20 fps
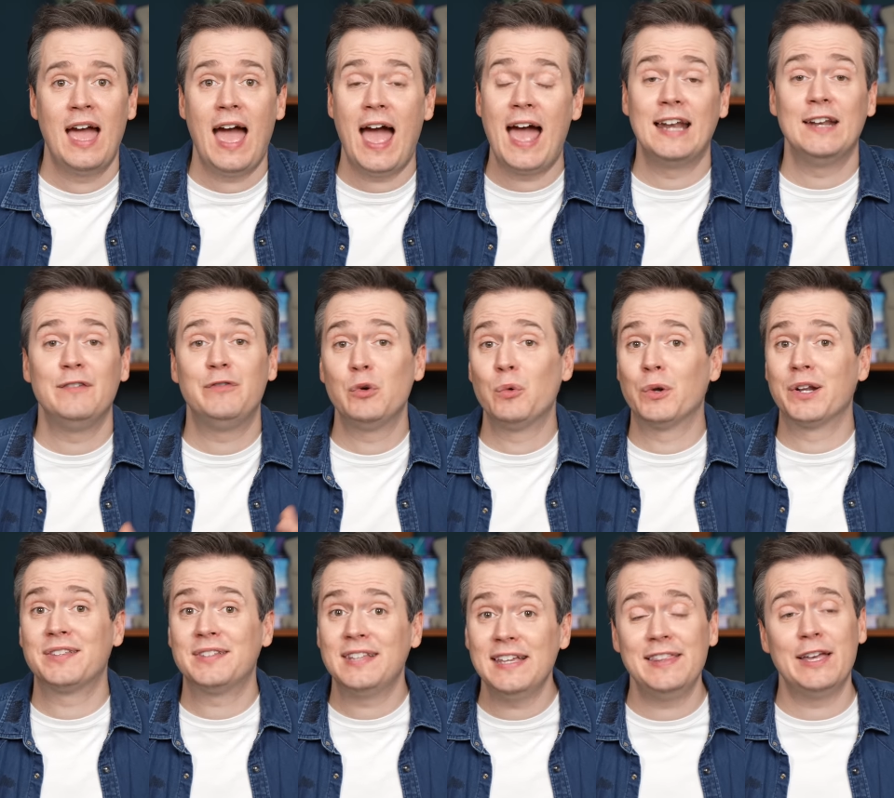And if you want
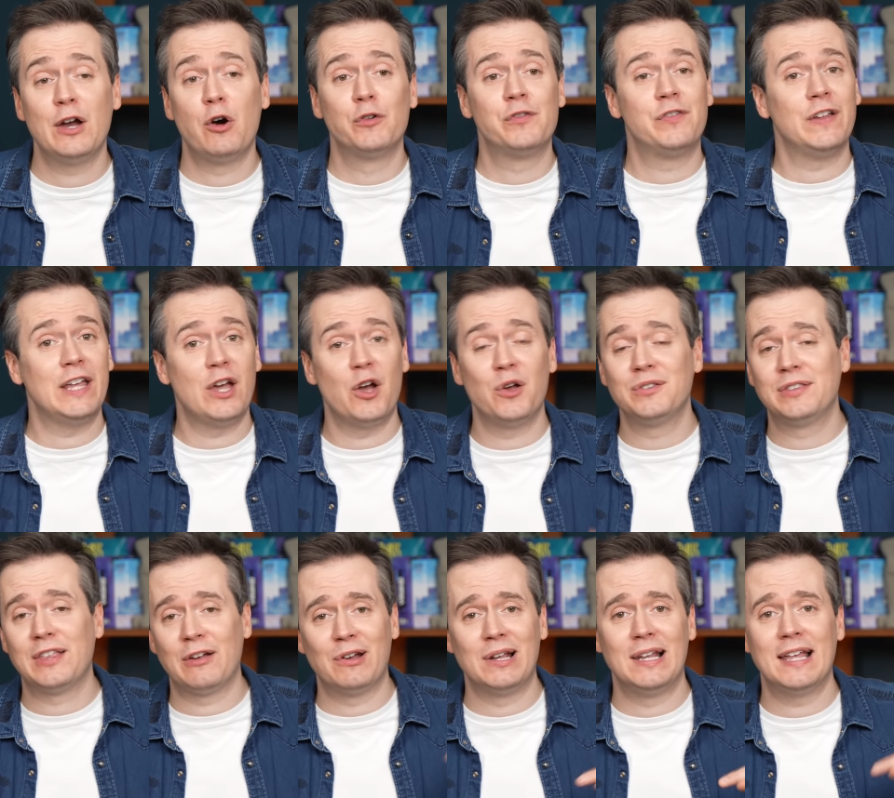to see the old videos,
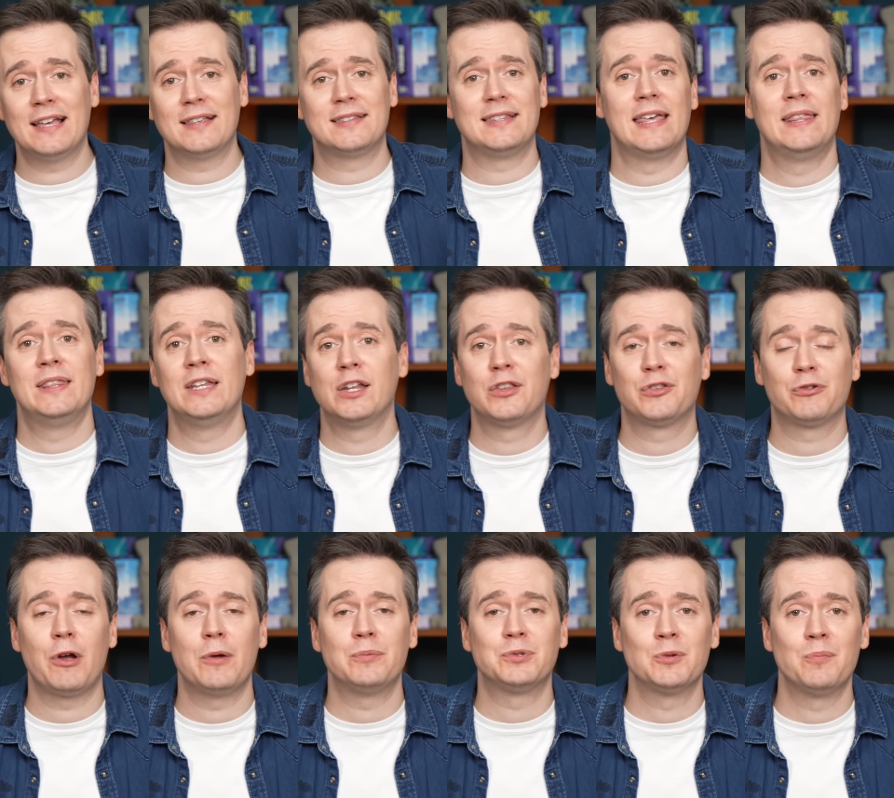there are links in the
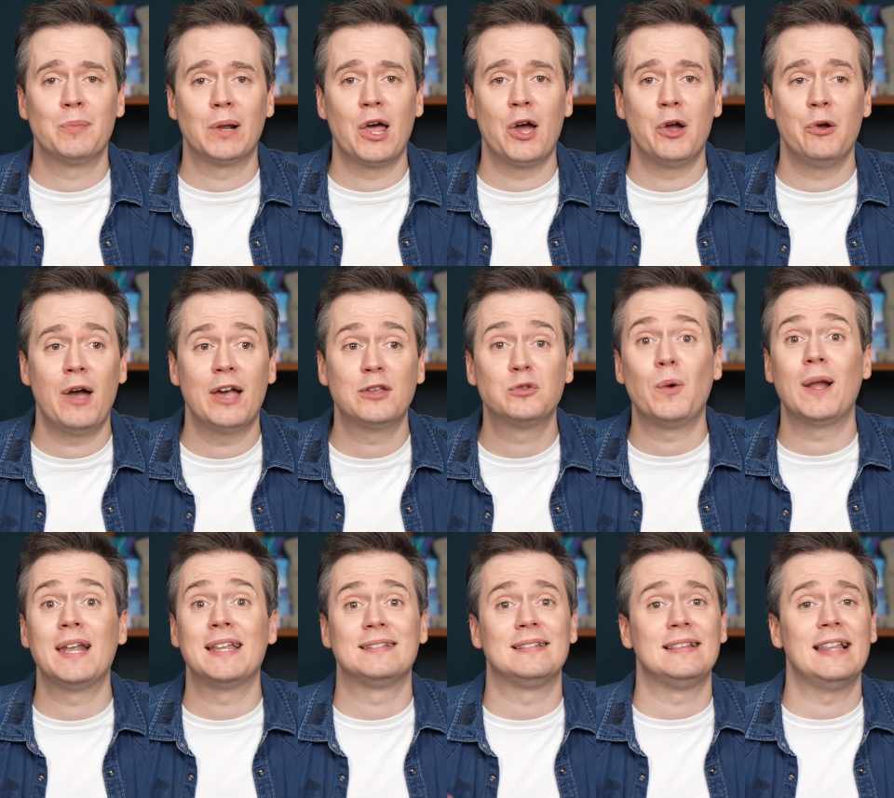description below, as
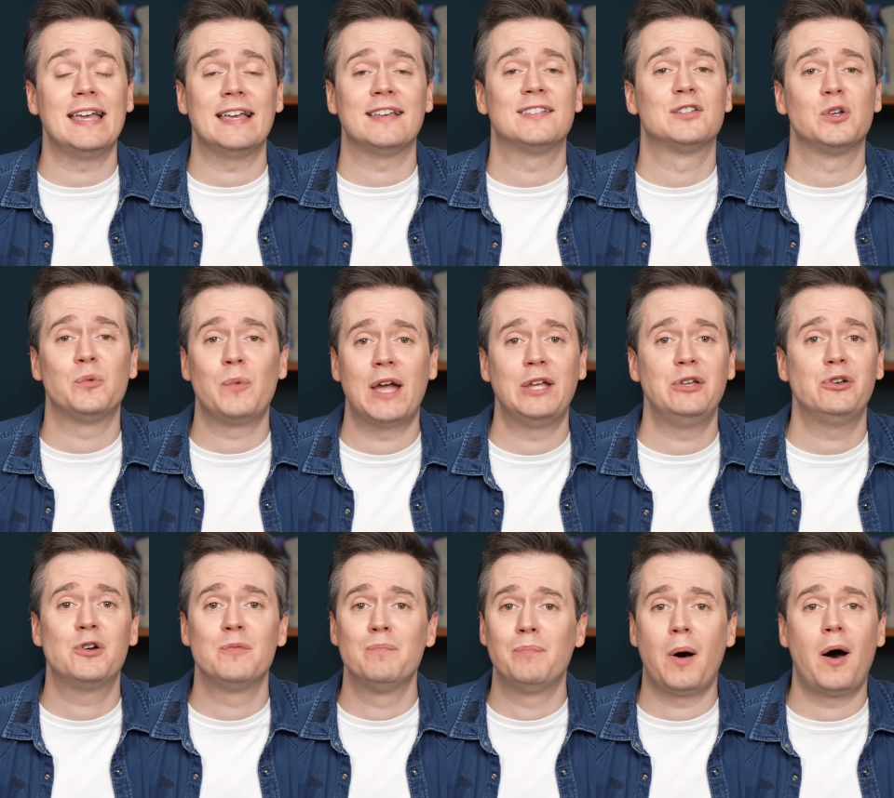well as links to where you
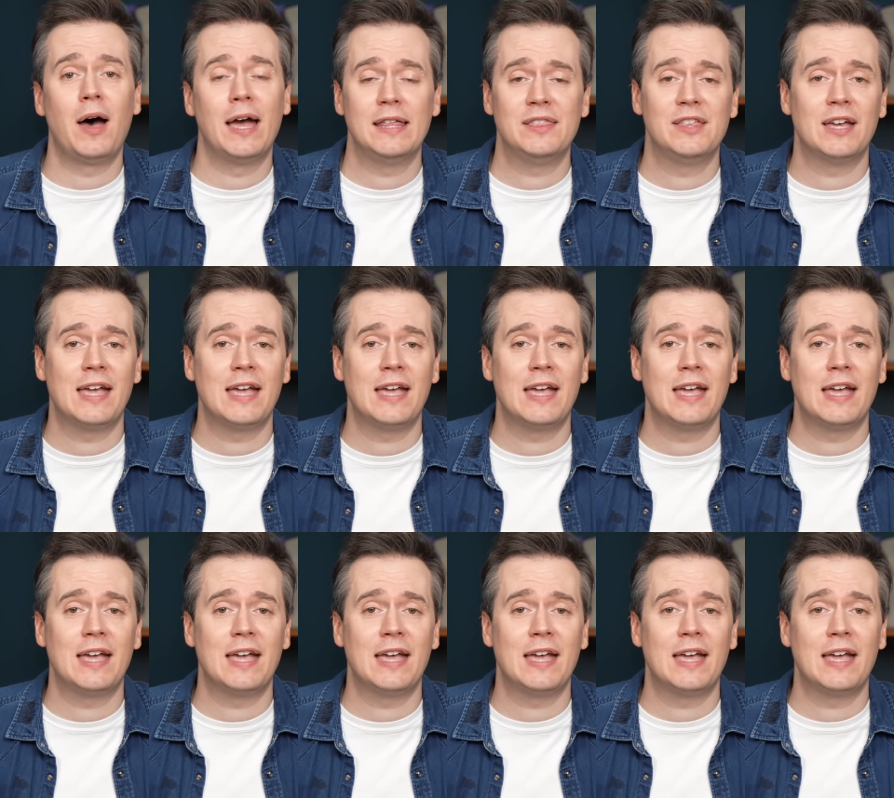can buy the